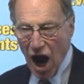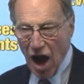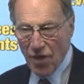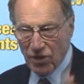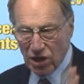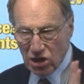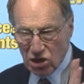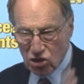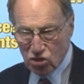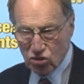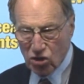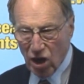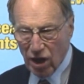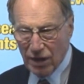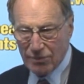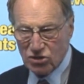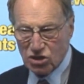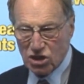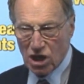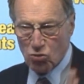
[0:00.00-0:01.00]
and the
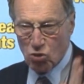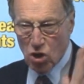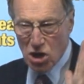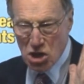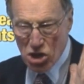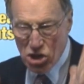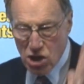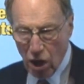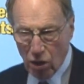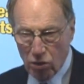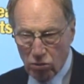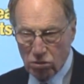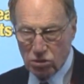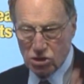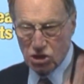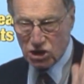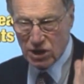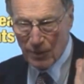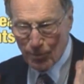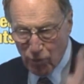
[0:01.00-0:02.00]
crimes that were known
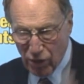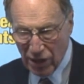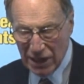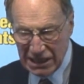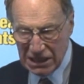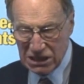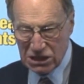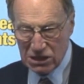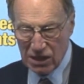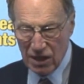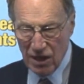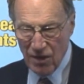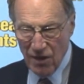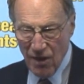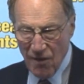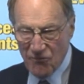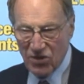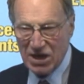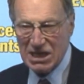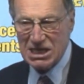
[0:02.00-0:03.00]
to the police
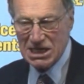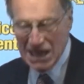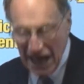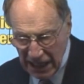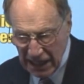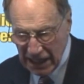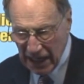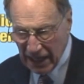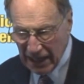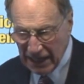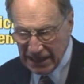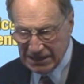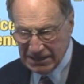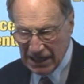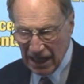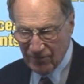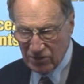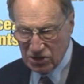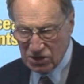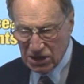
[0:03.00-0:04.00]
for decades,
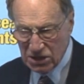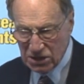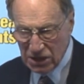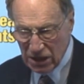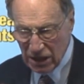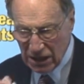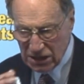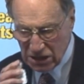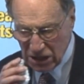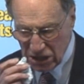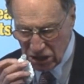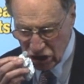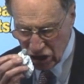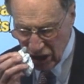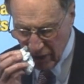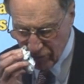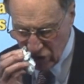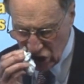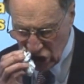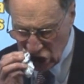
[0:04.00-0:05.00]
ever since the
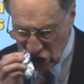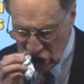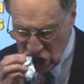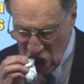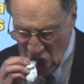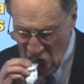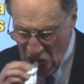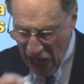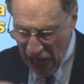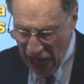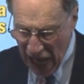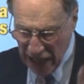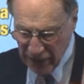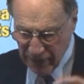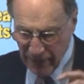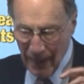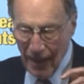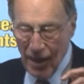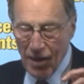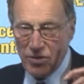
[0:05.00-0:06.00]
1970s.
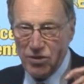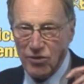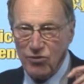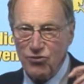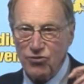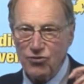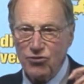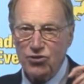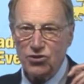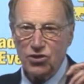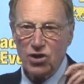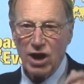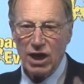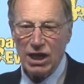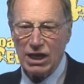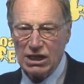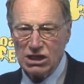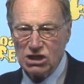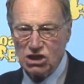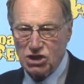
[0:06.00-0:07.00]
And the
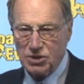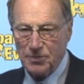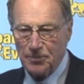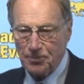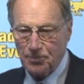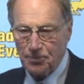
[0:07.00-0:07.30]
phrase